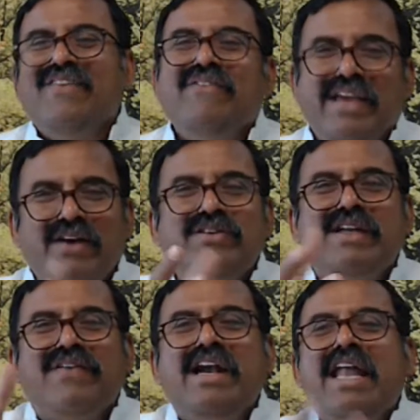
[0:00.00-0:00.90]
We give
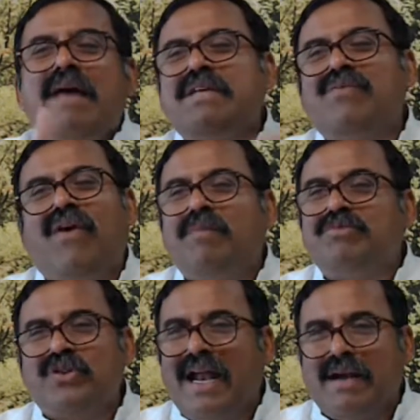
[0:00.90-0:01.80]
different names and
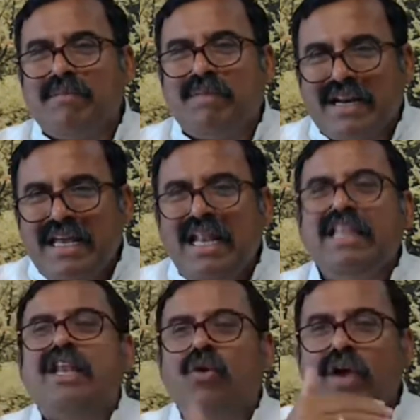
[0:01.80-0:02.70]
forms to that, but
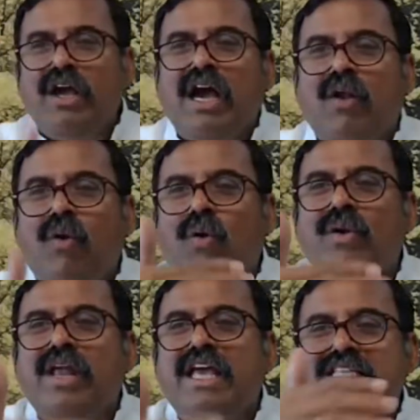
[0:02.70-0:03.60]
really the knowing
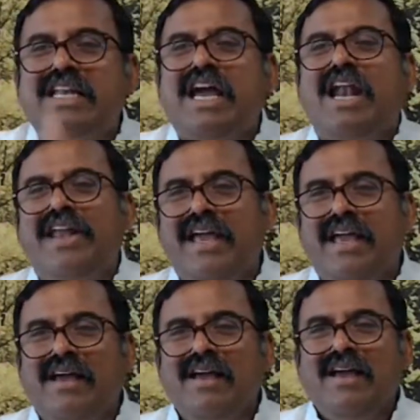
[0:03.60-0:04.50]
alone is the
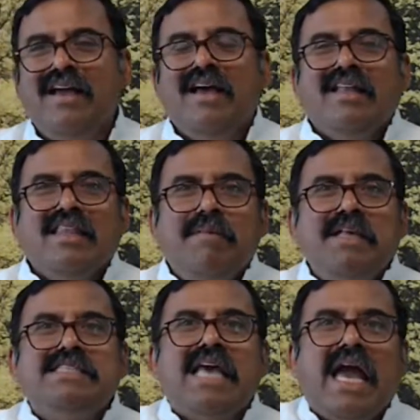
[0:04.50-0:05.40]
reality. That
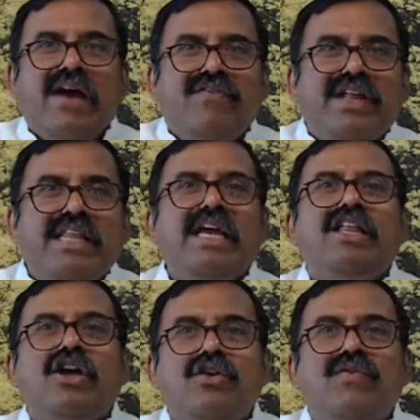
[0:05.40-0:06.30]
means everything
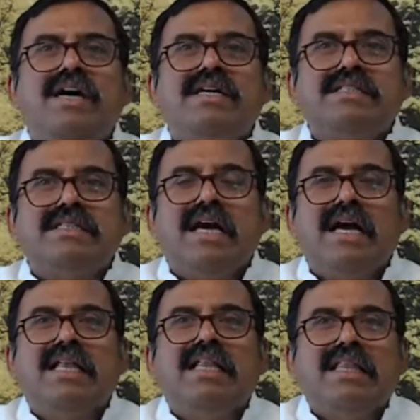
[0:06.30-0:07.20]
in the universe,
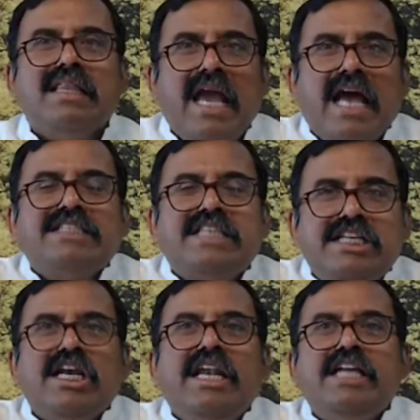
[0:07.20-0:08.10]
the
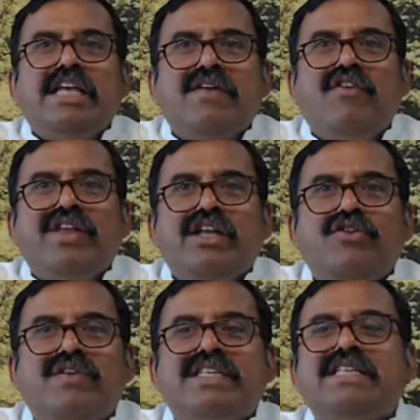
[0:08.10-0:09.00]
essential nature of everything in the
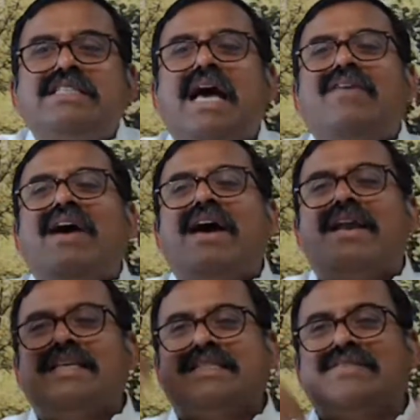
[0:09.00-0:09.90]
universe is
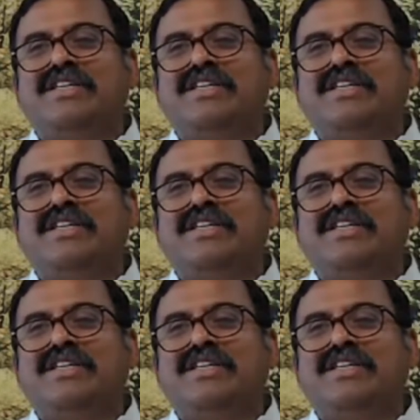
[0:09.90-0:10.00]
awareness,